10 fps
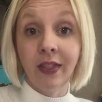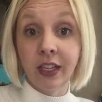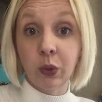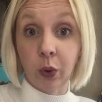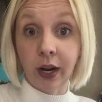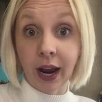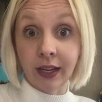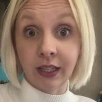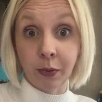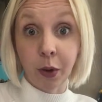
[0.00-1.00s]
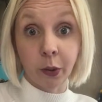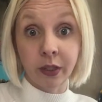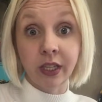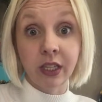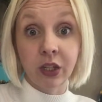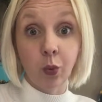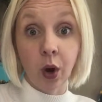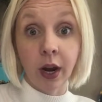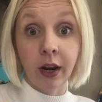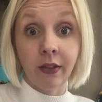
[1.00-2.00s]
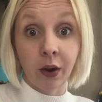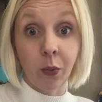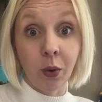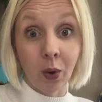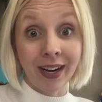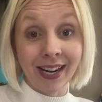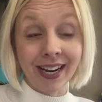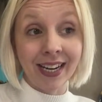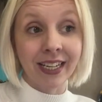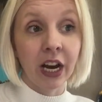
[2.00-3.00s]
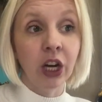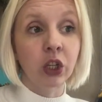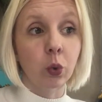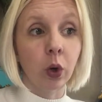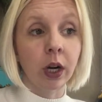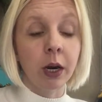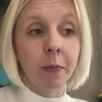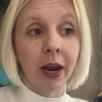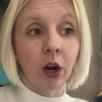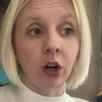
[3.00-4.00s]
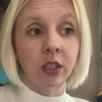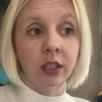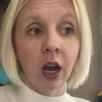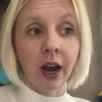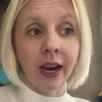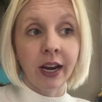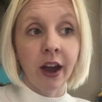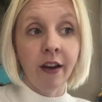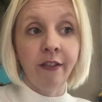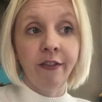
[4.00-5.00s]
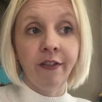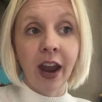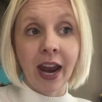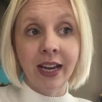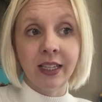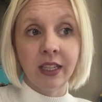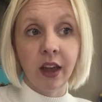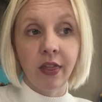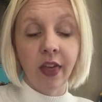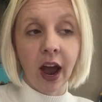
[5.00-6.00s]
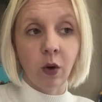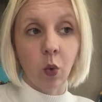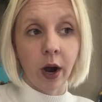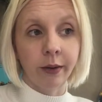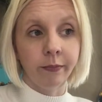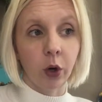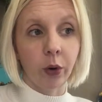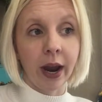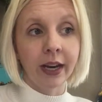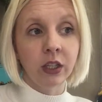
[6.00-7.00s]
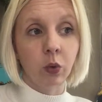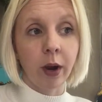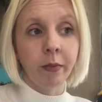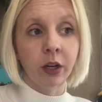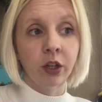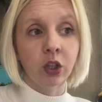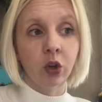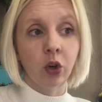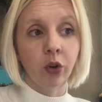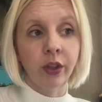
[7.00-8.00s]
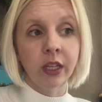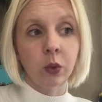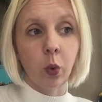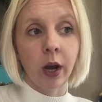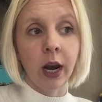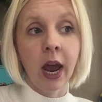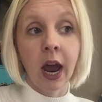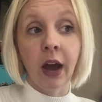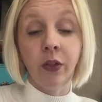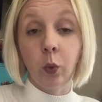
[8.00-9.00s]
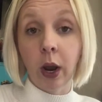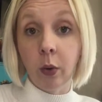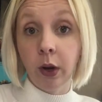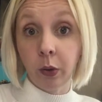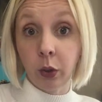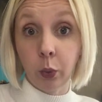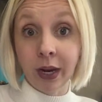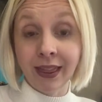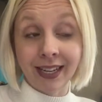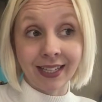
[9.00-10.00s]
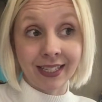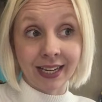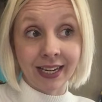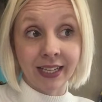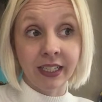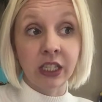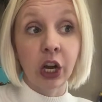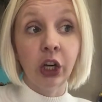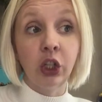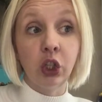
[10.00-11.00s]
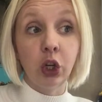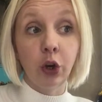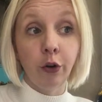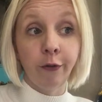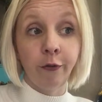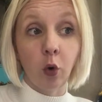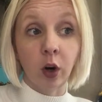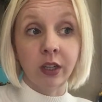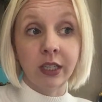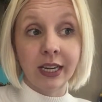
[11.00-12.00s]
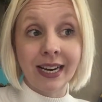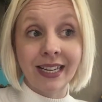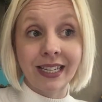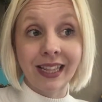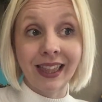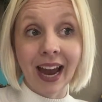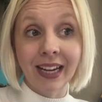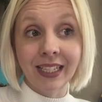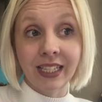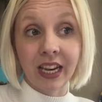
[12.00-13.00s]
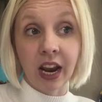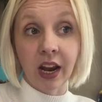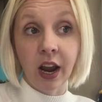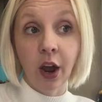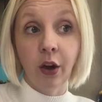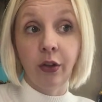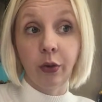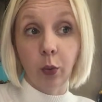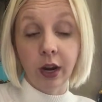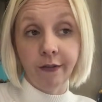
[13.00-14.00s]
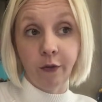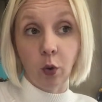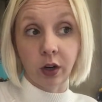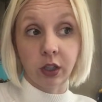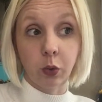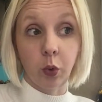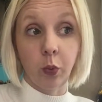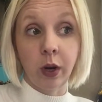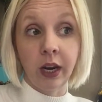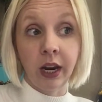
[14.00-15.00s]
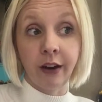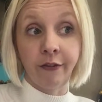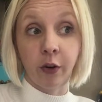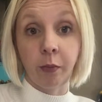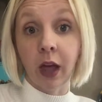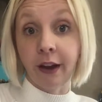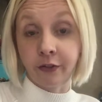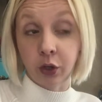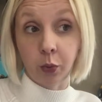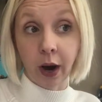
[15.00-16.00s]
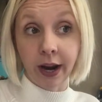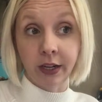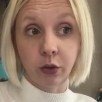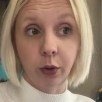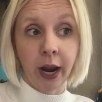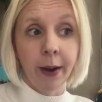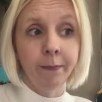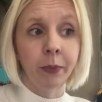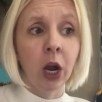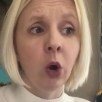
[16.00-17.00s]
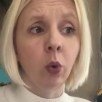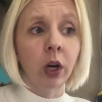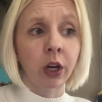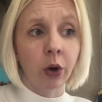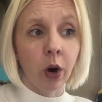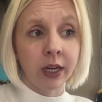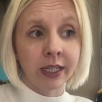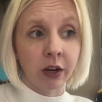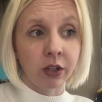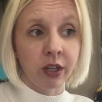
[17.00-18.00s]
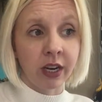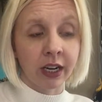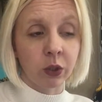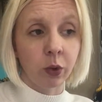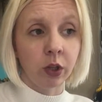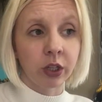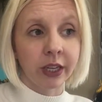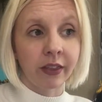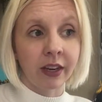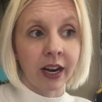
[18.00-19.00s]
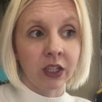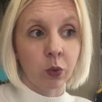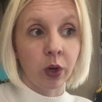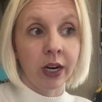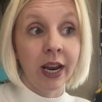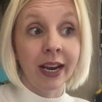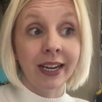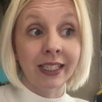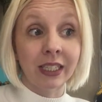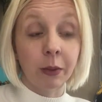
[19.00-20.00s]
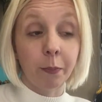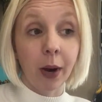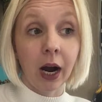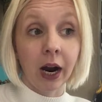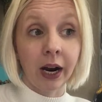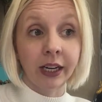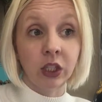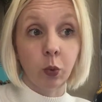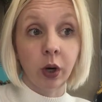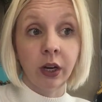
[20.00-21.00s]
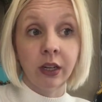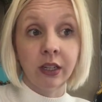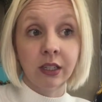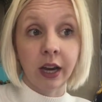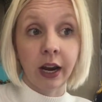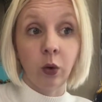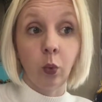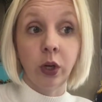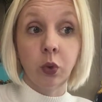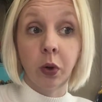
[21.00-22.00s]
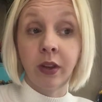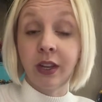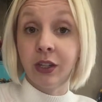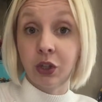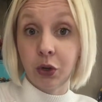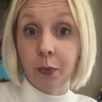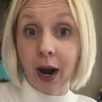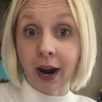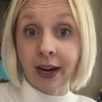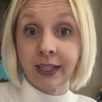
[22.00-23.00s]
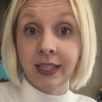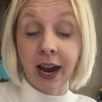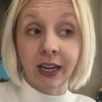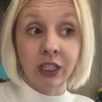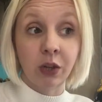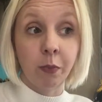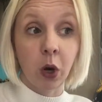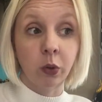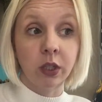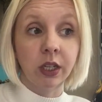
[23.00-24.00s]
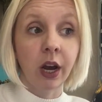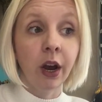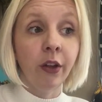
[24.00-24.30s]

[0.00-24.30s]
This one has the most. This is one that we want to eat. So we're going to make our sign face that one. Okay, so I'm going to circle this one, and the way we would read this is two fourths is less than three fourths, so we're reading it from left to right, okay? We're going to go on down to the next one. Looks like the next one is some pie, so we're going to decide which one of these two pies has the most.